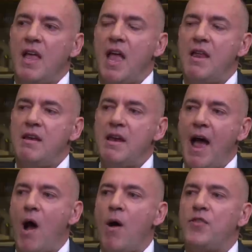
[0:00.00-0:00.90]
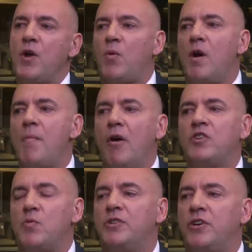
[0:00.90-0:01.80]
And now I think we're about
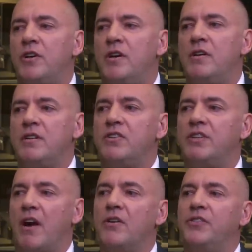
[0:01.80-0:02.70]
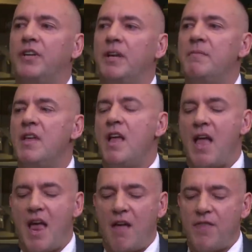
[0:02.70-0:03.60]
to return to scarcity. Mm-hmm.
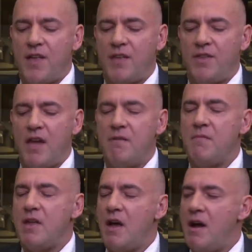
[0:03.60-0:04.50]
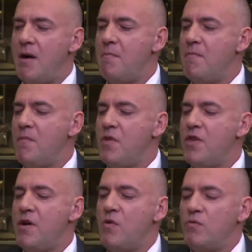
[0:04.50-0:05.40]
And I think that um,
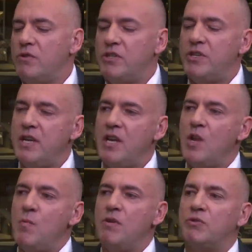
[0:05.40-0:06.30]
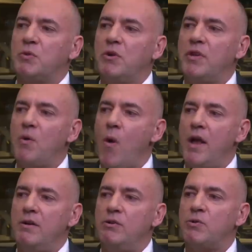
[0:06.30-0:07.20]
the regime is really
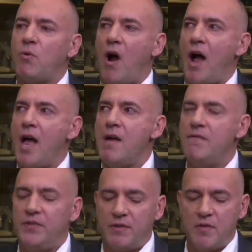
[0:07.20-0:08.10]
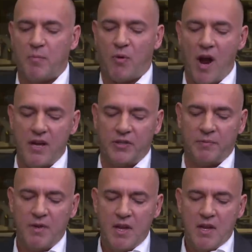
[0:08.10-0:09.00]
what drives the price.
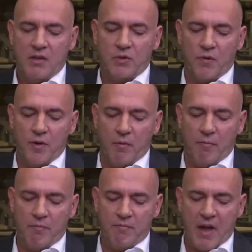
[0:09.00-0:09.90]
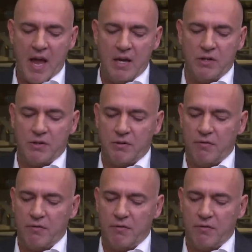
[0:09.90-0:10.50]
So if you page